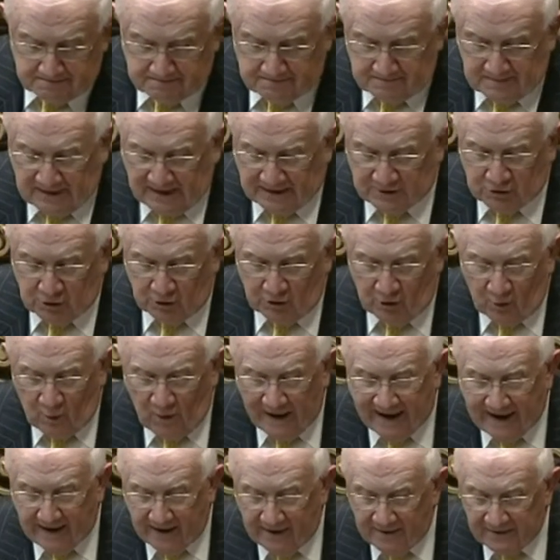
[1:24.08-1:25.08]
As you're
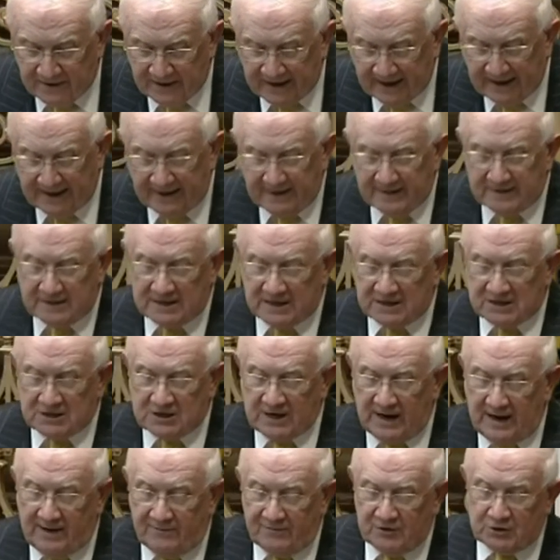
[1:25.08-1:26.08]
aware, this
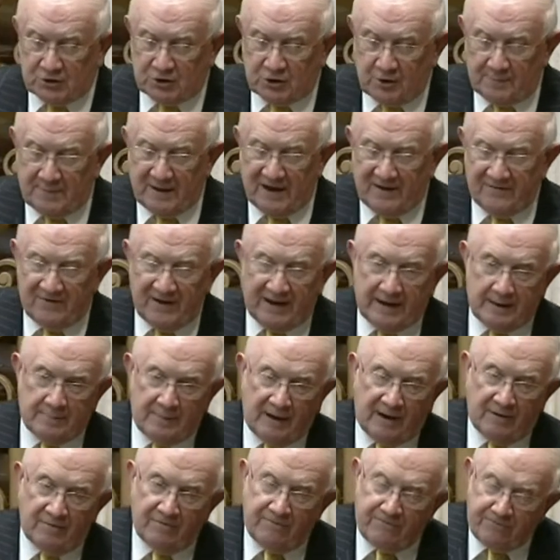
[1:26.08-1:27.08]
service should be
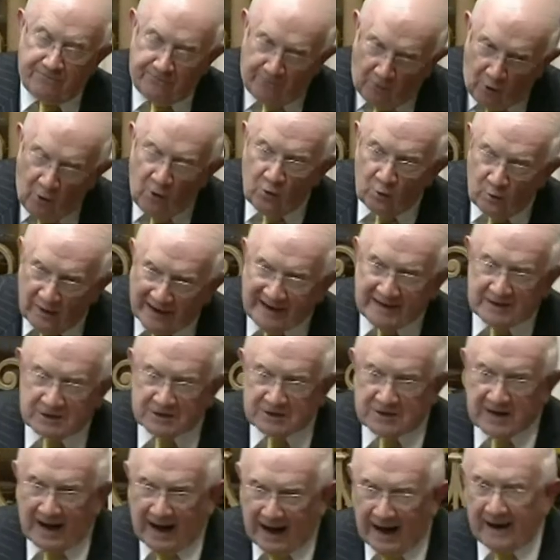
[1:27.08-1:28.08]
available 4
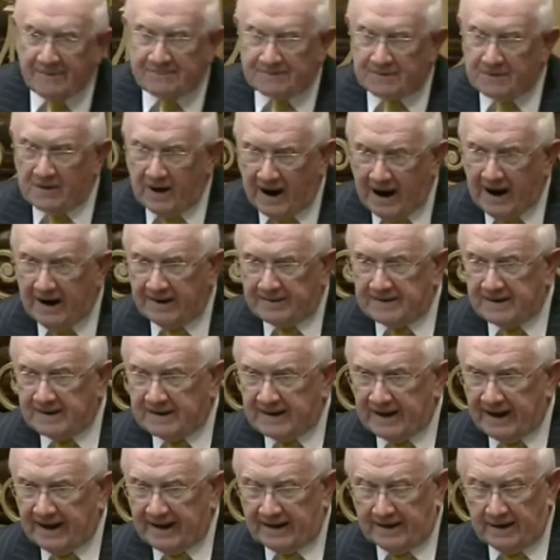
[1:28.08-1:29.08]
weeks after a heart
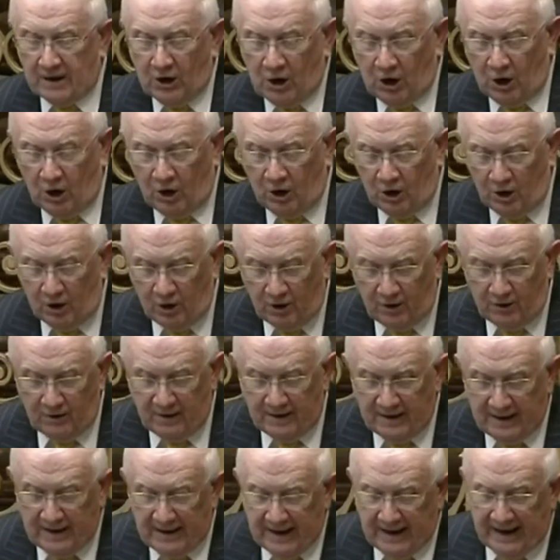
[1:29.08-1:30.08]
attack
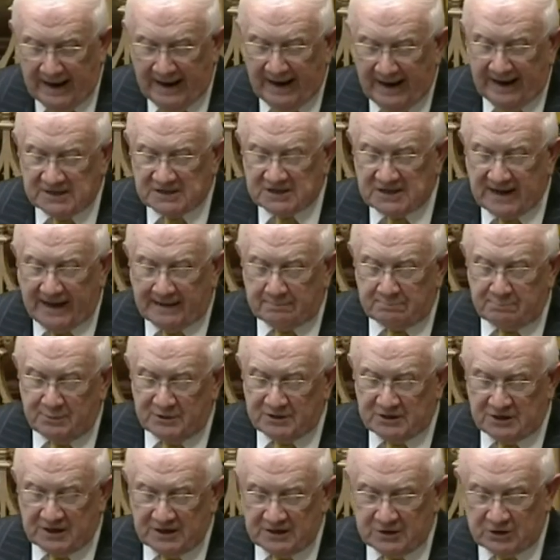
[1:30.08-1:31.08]
or a stent
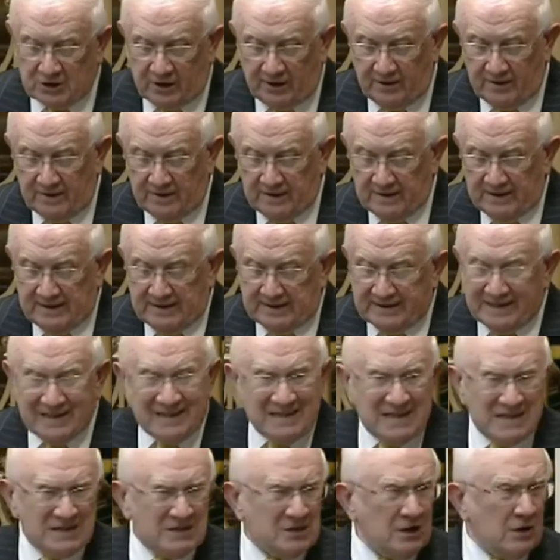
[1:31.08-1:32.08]
procedure.
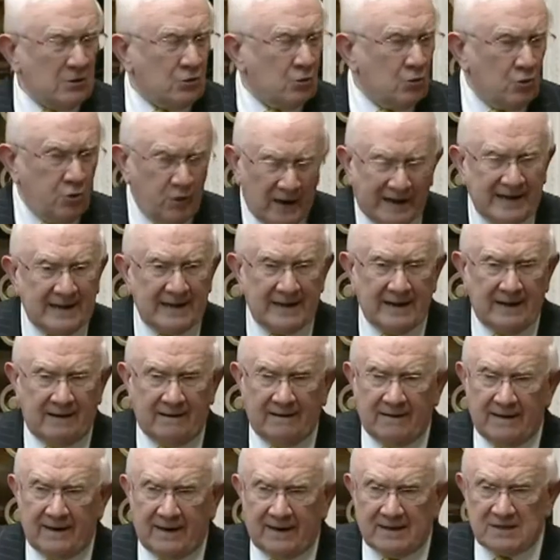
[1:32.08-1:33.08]
This is a
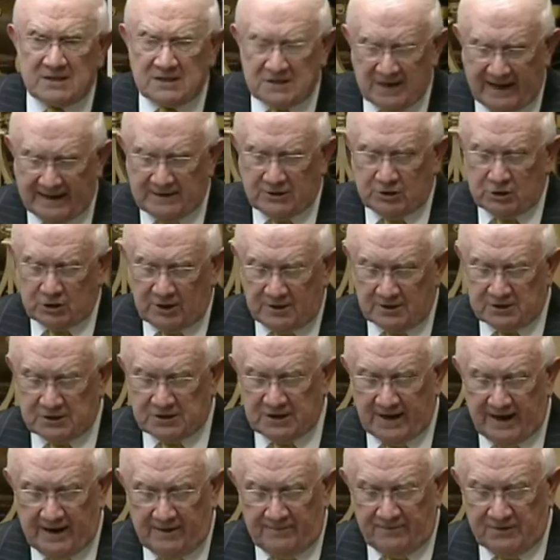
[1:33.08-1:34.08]
critical, essential
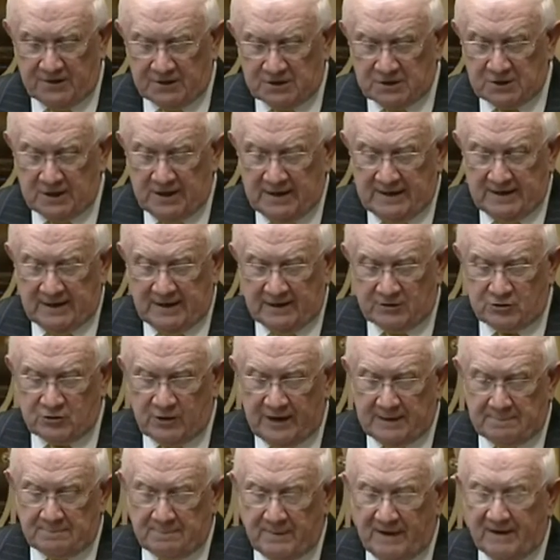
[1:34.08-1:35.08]
service
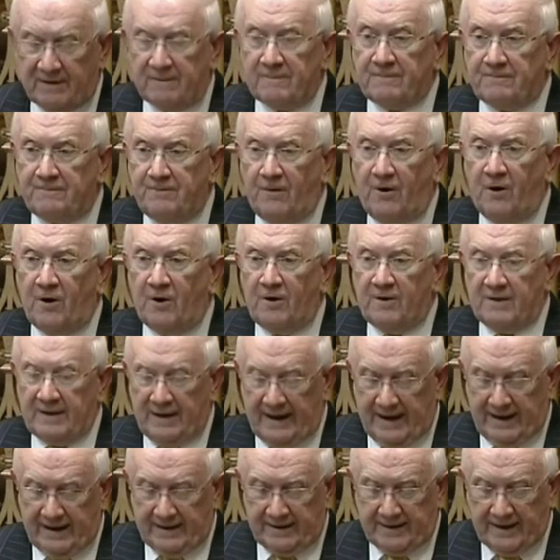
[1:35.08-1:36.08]
treatment for
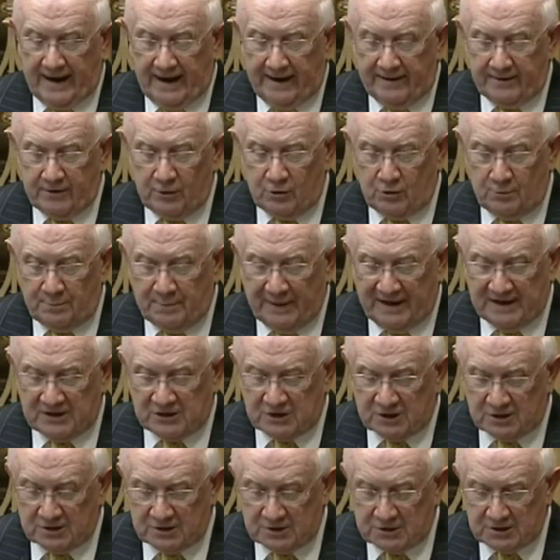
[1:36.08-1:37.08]
cardio
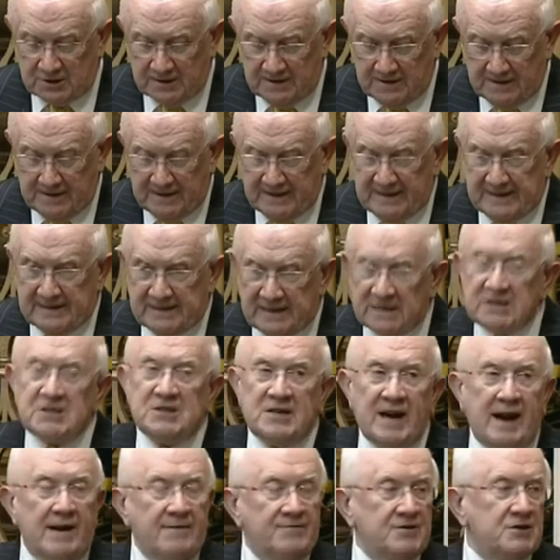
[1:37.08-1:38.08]
patients. This
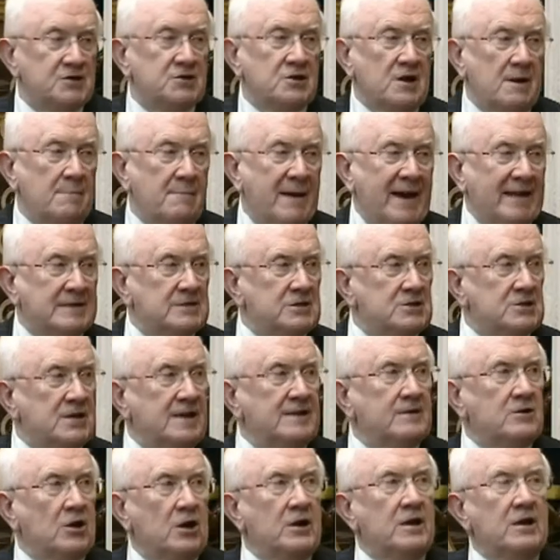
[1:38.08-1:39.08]
service commenced
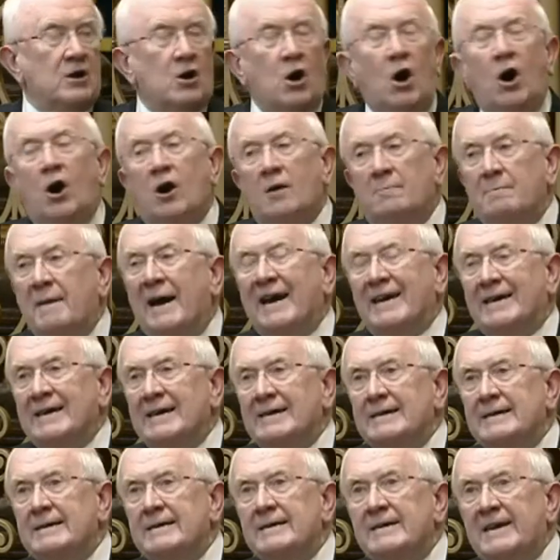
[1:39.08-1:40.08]
in Donegal back
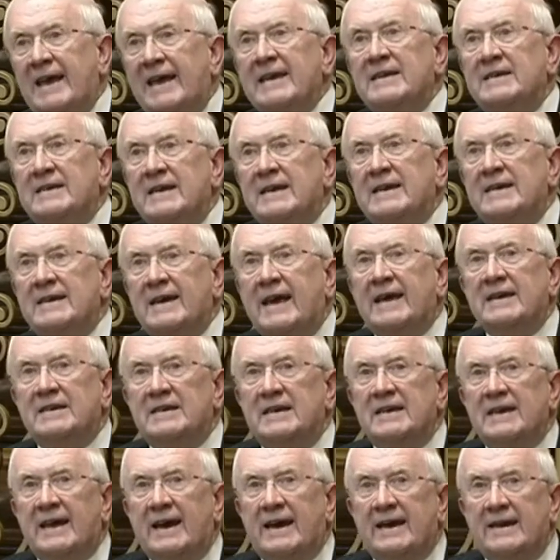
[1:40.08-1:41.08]
in
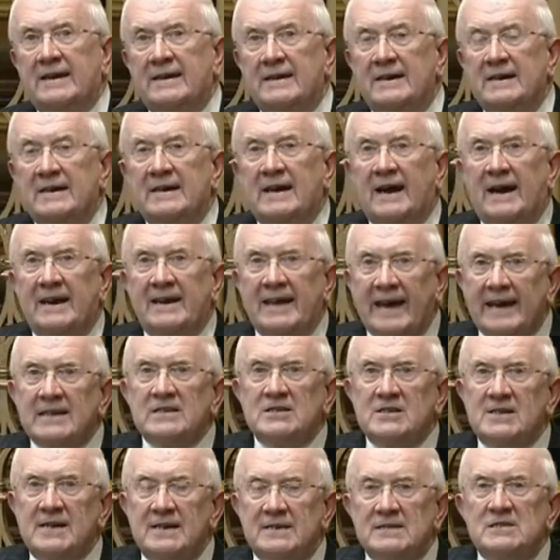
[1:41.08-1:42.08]
1999, an
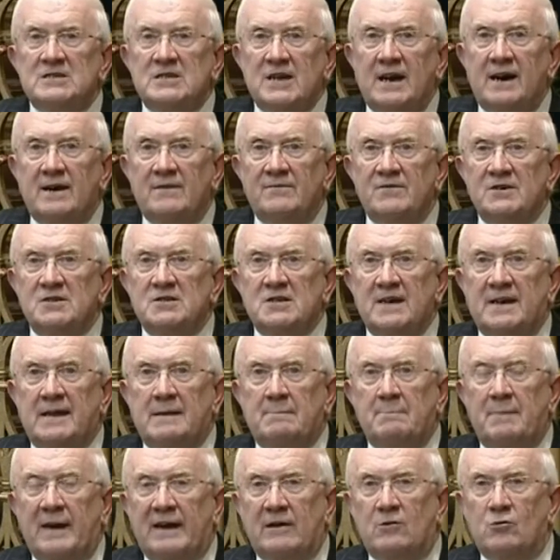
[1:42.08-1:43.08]
excellent service, and
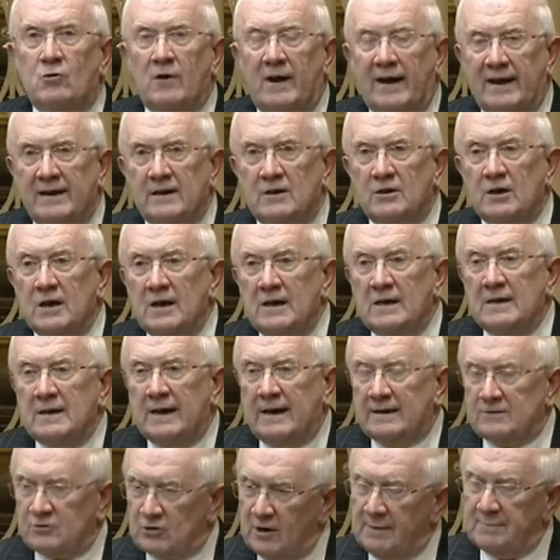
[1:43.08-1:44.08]
I pay
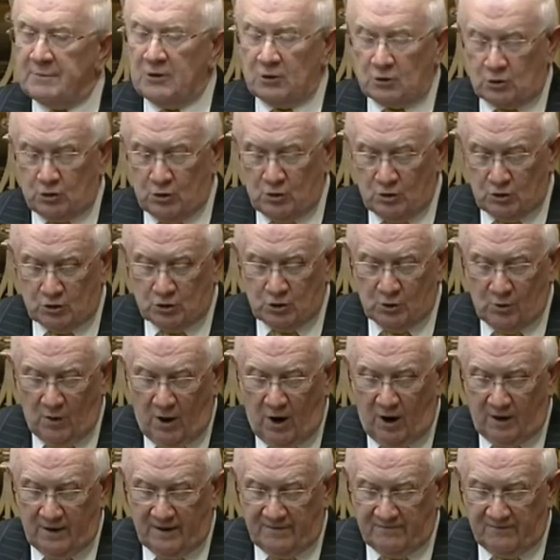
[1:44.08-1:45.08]
tribute to
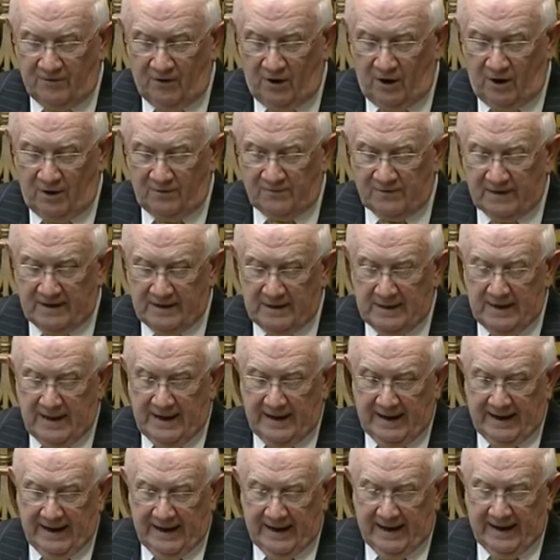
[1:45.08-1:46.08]
all involved.
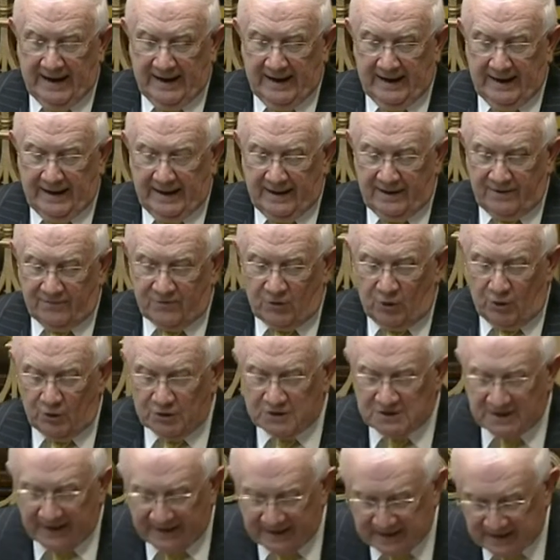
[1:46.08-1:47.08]
And of
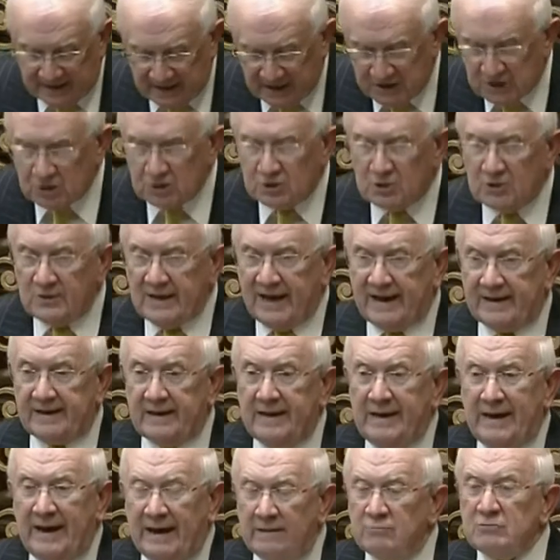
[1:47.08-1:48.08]
course, in addition to
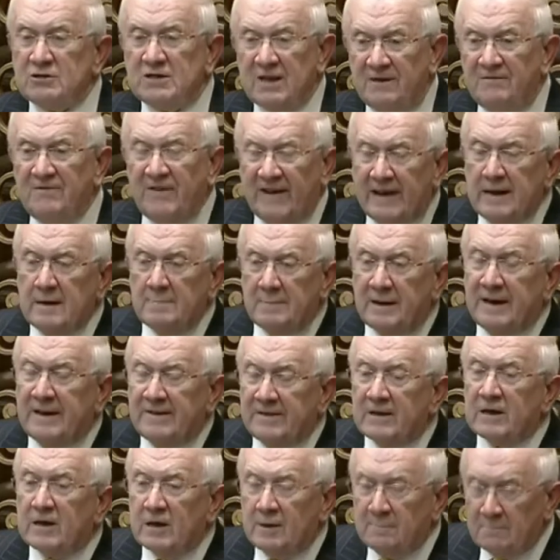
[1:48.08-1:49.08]
that, it was available
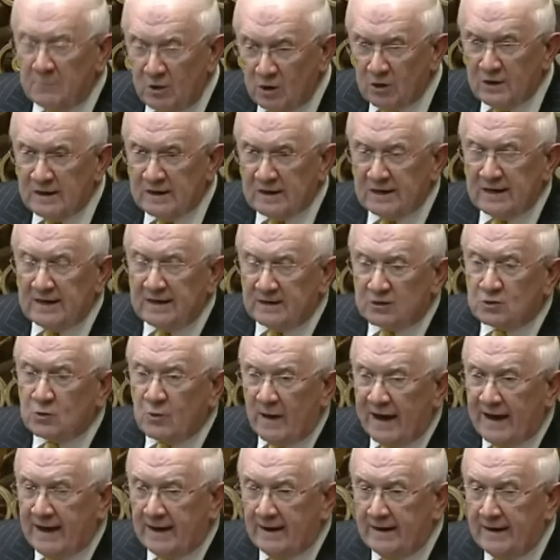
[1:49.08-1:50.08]
in the community as
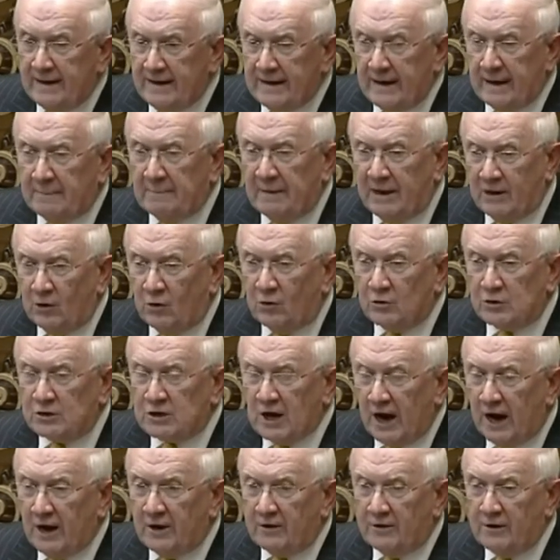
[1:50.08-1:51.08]
well, in my own
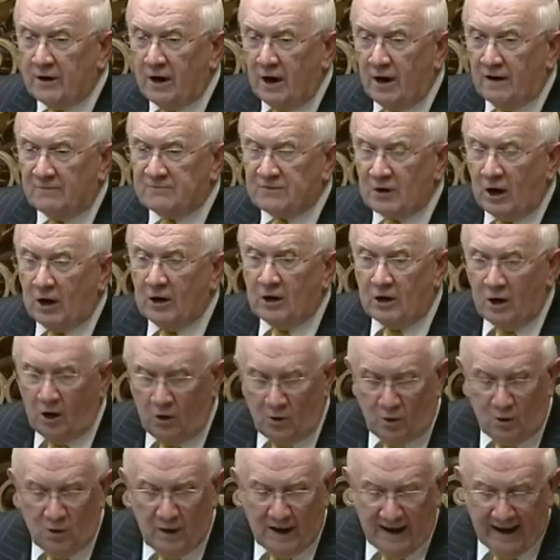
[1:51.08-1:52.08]
town of
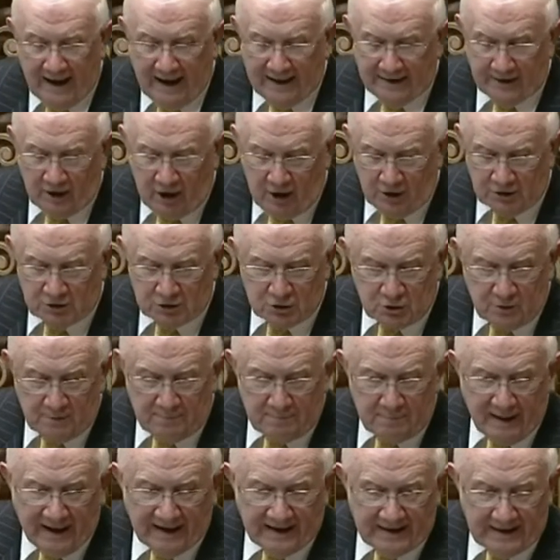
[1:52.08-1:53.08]
Dunlow and also
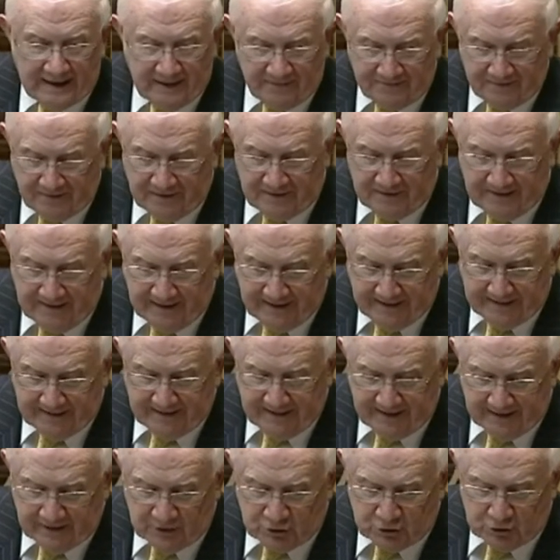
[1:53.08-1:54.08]
in Ballyliffin in
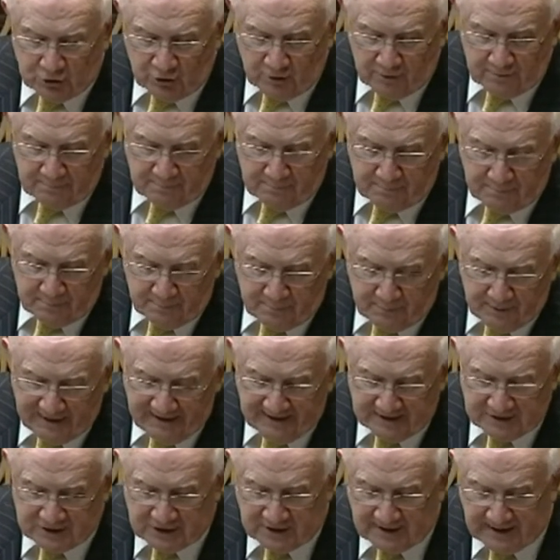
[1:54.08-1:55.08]
the Inishowen
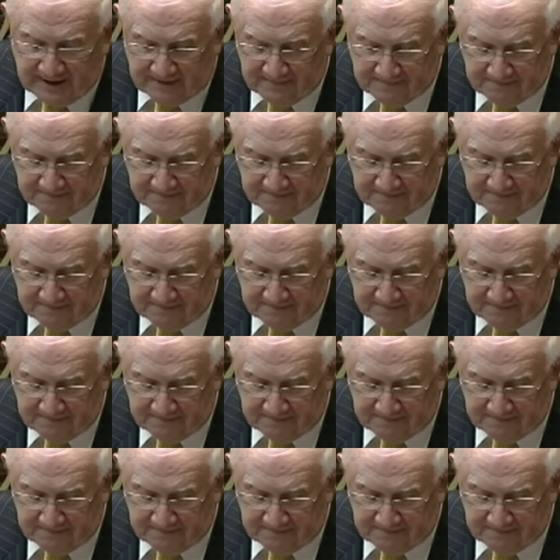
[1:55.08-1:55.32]
Peninsula.